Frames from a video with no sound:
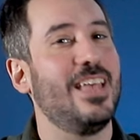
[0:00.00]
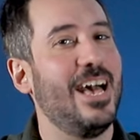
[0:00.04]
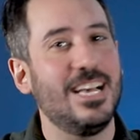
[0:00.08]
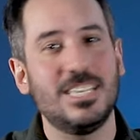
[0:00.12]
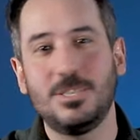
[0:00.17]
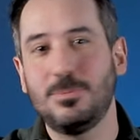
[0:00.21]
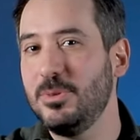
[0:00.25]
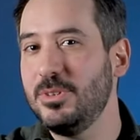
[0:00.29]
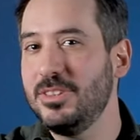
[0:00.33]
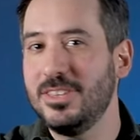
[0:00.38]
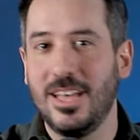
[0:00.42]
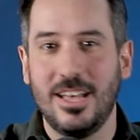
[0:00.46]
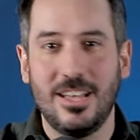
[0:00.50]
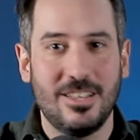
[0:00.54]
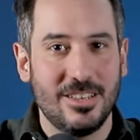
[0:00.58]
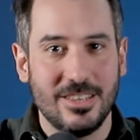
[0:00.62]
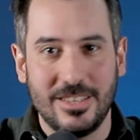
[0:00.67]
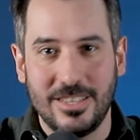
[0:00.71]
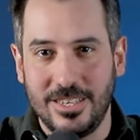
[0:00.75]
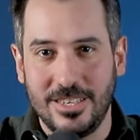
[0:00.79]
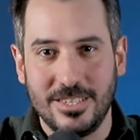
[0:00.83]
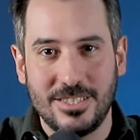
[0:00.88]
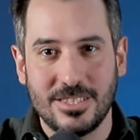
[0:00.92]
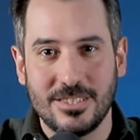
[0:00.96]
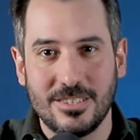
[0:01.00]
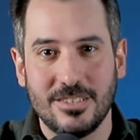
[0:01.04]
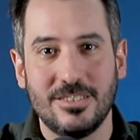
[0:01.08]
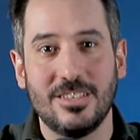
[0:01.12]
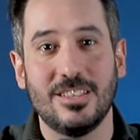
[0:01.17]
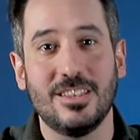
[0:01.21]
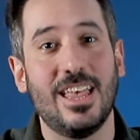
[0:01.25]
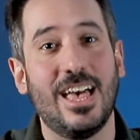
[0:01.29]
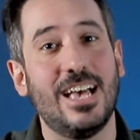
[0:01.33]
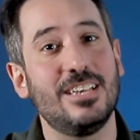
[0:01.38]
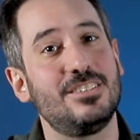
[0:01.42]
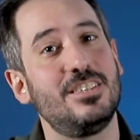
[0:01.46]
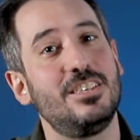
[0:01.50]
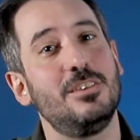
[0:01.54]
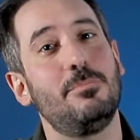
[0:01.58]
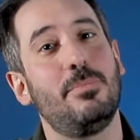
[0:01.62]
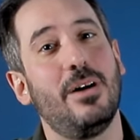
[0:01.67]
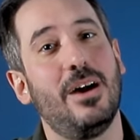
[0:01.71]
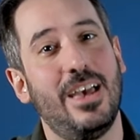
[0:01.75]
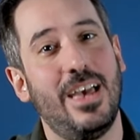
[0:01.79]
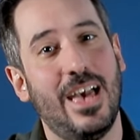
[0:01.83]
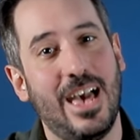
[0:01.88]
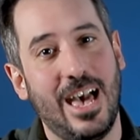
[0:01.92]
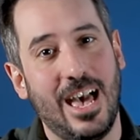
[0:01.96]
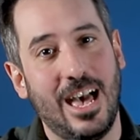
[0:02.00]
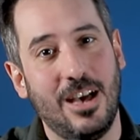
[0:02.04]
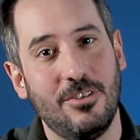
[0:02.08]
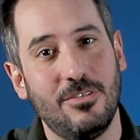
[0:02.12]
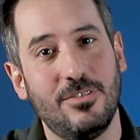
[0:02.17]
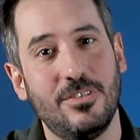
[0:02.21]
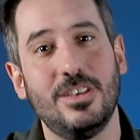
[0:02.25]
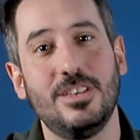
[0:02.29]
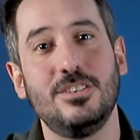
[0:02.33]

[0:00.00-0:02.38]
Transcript: Last but not least, the last tip I have